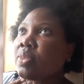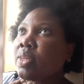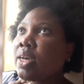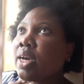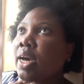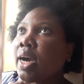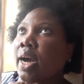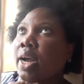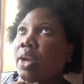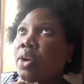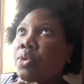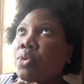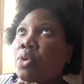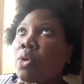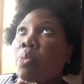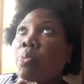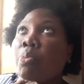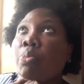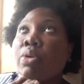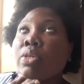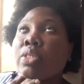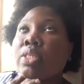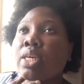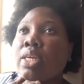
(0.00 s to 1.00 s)
and
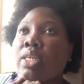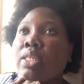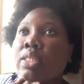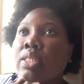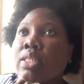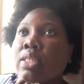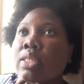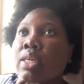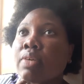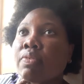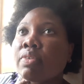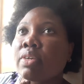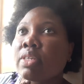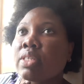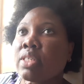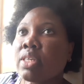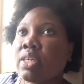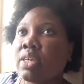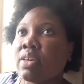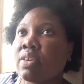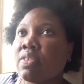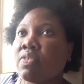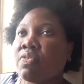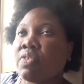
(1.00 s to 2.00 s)
represent
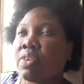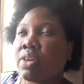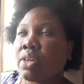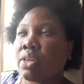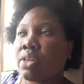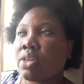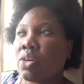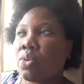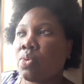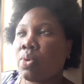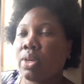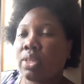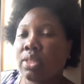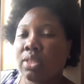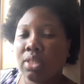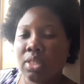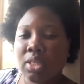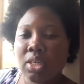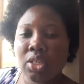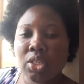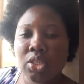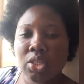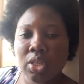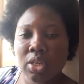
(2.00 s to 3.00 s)
everything for our
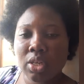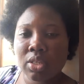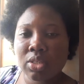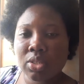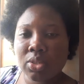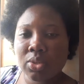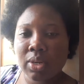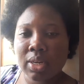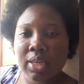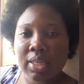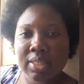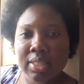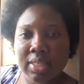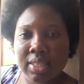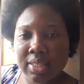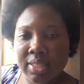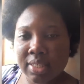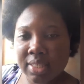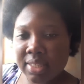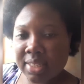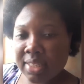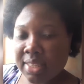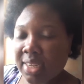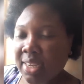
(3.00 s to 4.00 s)
teacher to assess
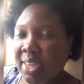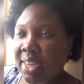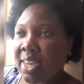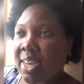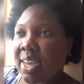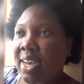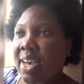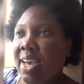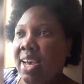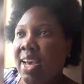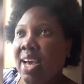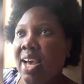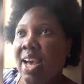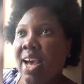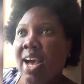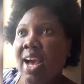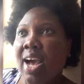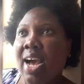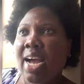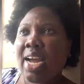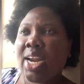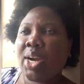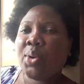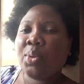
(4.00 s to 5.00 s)
it.
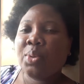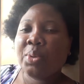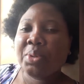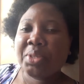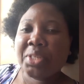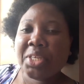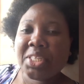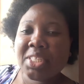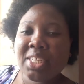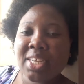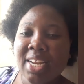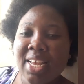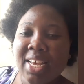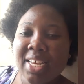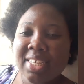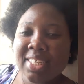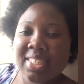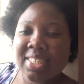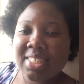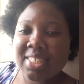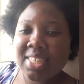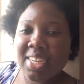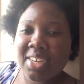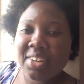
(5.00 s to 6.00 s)
And no teacher like
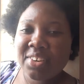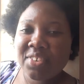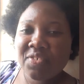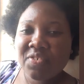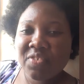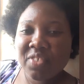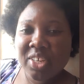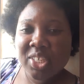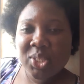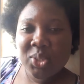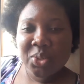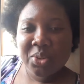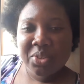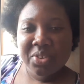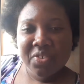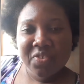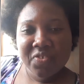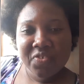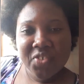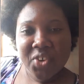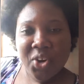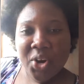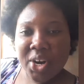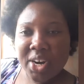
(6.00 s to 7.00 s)
stick the fish with the
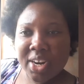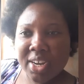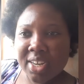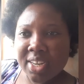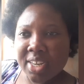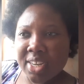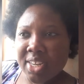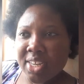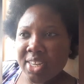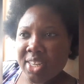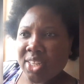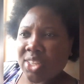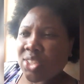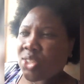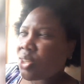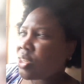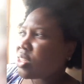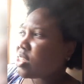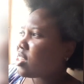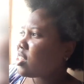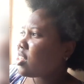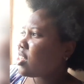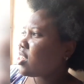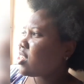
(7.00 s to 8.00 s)
fork. So
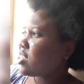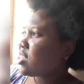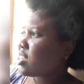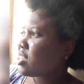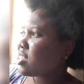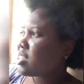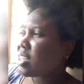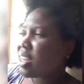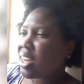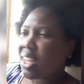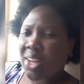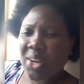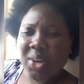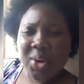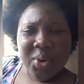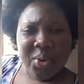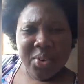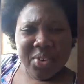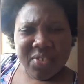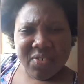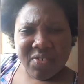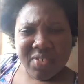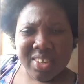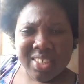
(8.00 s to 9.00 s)
teachers that like how
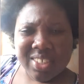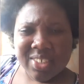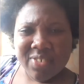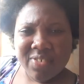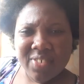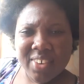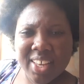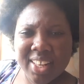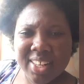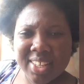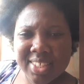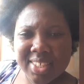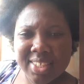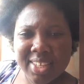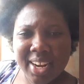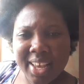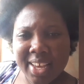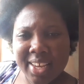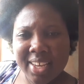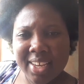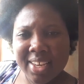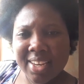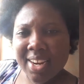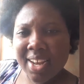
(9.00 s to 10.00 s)
the fish feels so
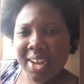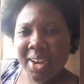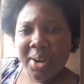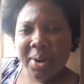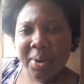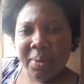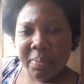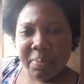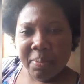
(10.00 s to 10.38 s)
like it now